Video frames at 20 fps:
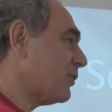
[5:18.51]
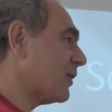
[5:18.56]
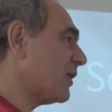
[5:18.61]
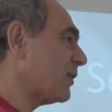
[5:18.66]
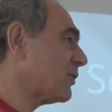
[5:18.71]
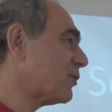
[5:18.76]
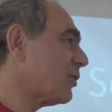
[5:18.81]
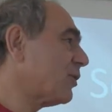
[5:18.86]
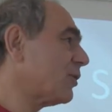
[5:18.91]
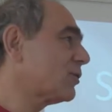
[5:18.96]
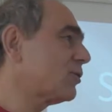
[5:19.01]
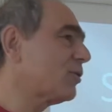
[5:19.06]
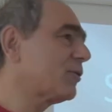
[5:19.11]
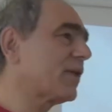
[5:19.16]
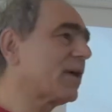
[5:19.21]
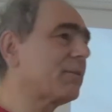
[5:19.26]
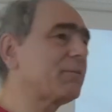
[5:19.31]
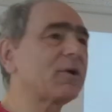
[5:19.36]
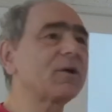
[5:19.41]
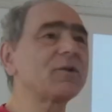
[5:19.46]
you can talk to
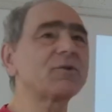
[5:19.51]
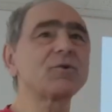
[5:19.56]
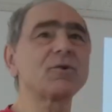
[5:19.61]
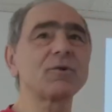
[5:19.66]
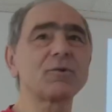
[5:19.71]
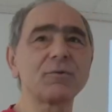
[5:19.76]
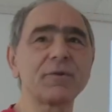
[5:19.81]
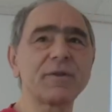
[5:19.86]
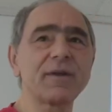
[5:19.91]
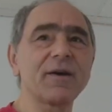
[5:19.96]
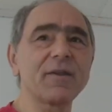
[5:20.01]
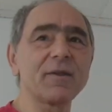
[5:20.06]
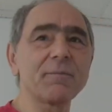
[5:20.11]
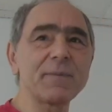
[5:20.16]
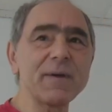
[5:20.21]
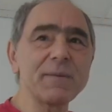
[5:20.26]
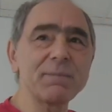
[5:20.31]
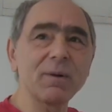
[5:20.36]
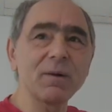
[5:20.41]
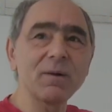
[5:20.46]
them, you can talk to the other
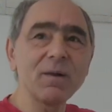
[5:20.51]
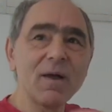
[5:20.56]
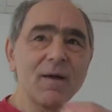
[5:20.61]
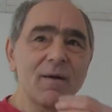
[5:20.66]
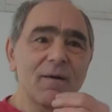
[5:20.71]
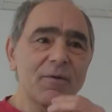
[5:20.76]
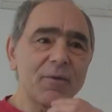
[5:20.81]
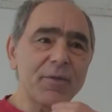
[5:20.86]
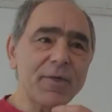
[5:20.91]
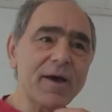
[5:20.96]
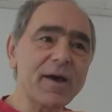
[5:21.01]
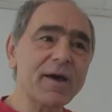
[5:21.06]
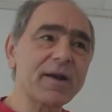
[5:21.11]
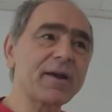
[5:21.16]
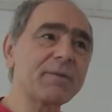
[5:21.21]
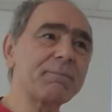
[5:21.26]
people there,